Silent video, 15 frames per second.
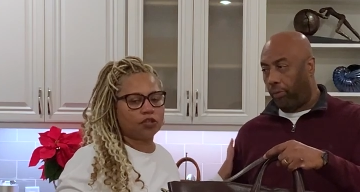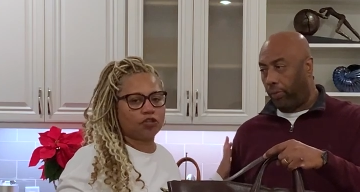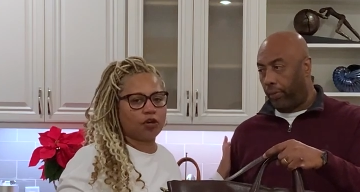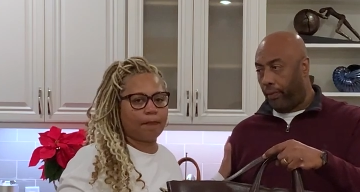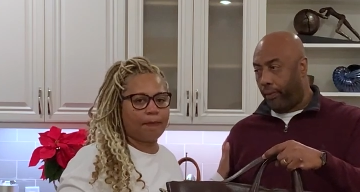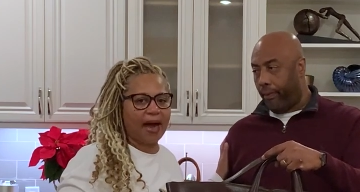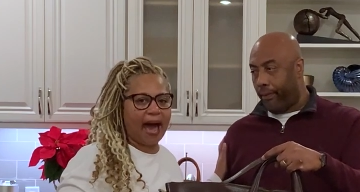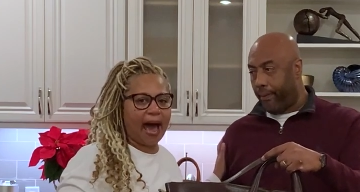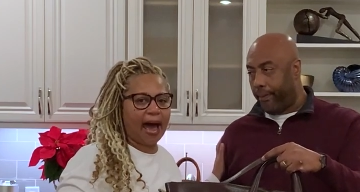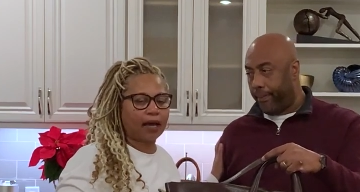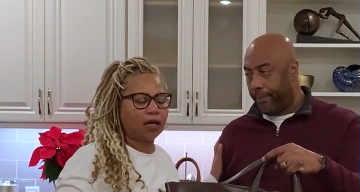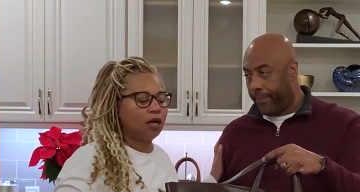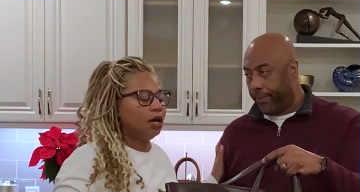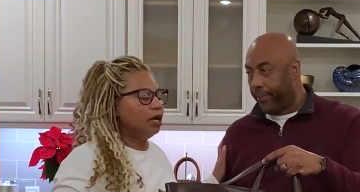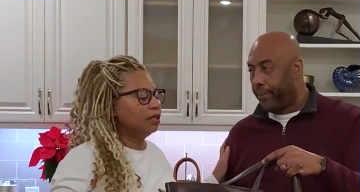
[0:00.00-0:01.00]
Speaker 1: or your
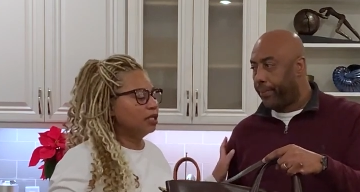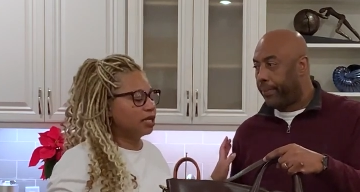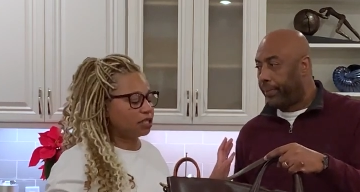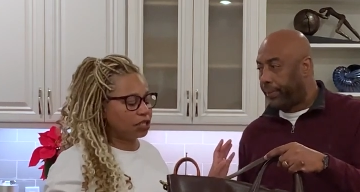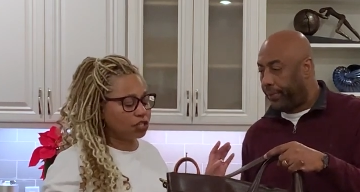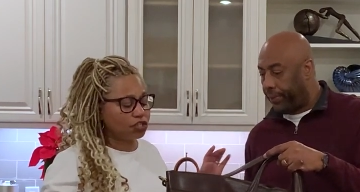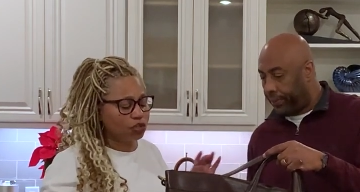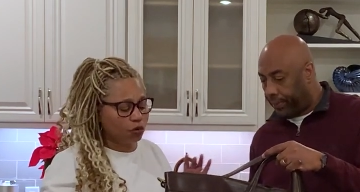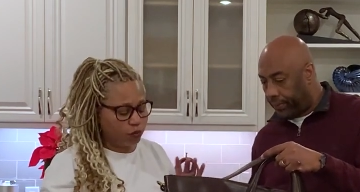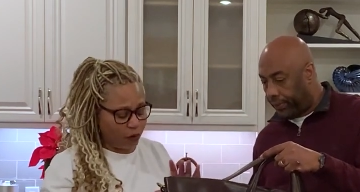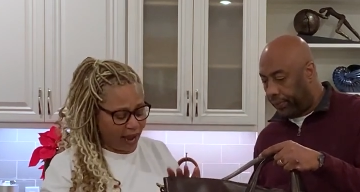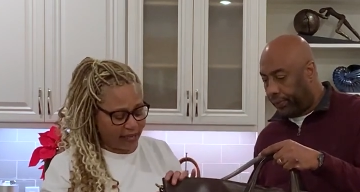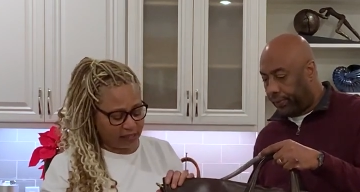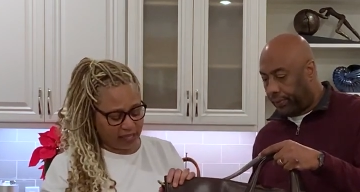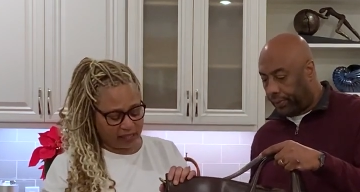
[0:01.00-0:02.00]
back. This is
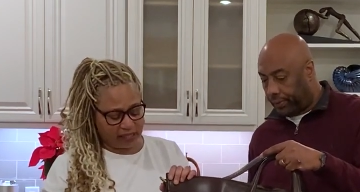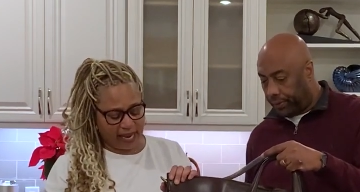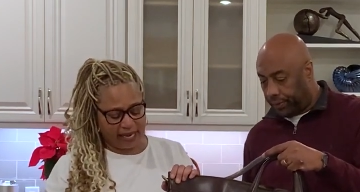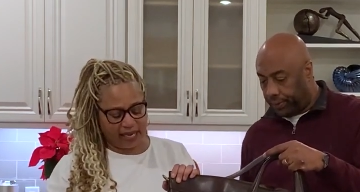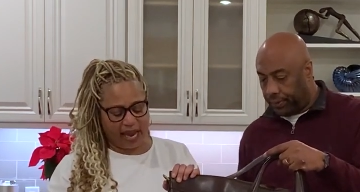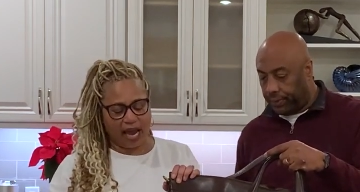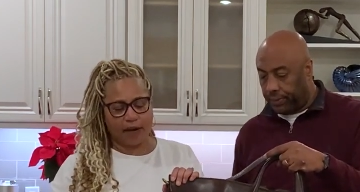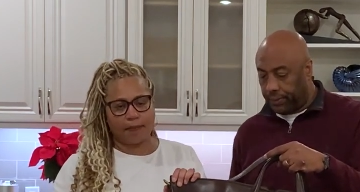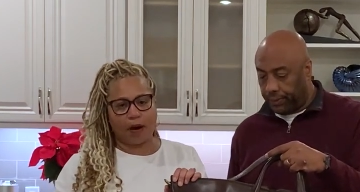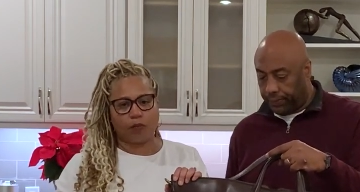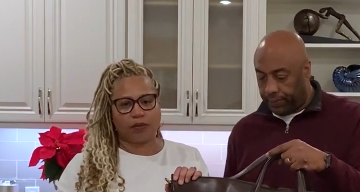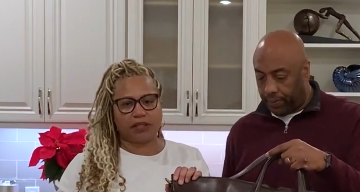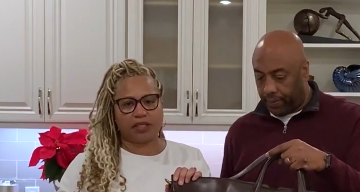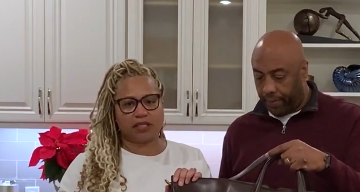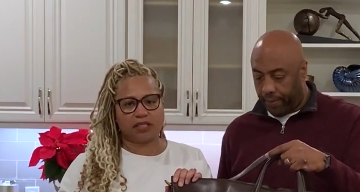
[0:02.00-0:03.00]
great that they came up
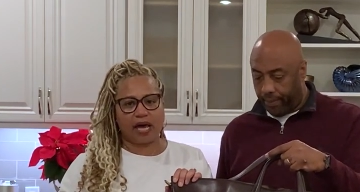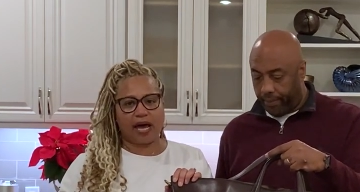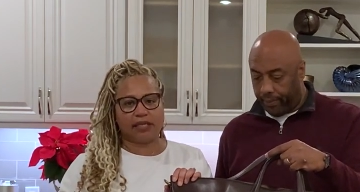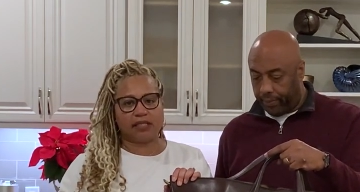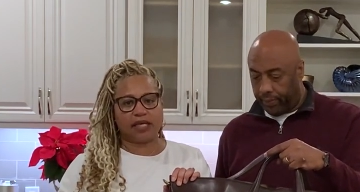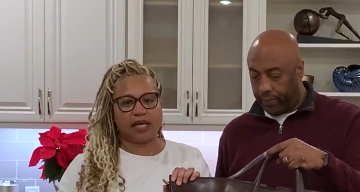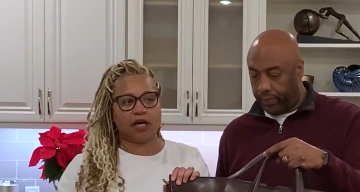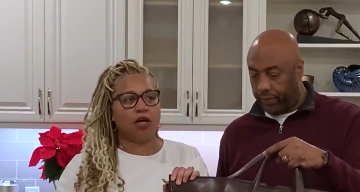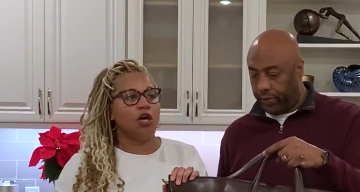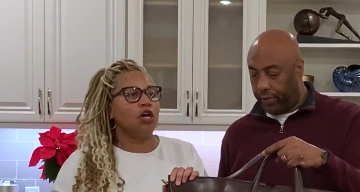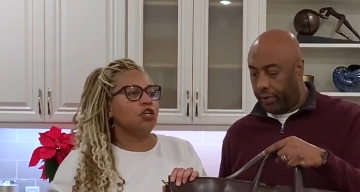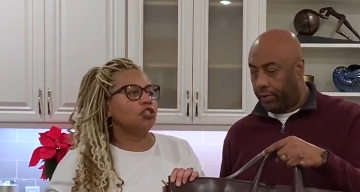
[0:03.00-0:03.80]
with this idea.